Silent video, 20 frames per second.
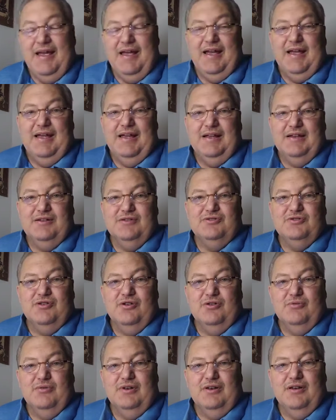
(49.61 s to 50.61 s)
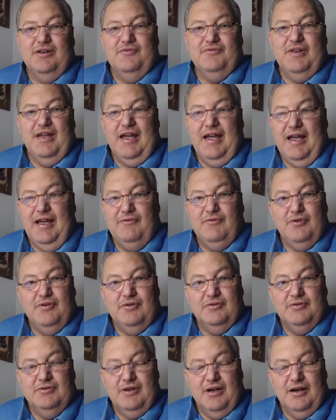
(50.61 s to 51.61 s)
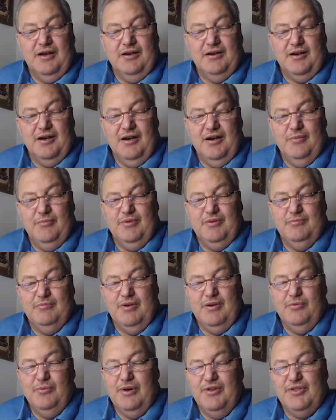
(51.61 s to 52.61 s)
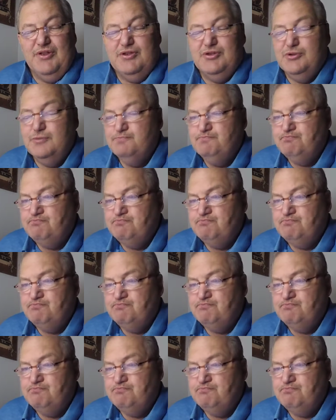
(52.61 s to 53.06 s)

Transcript: And so we'd love to have you uh, come and be with us.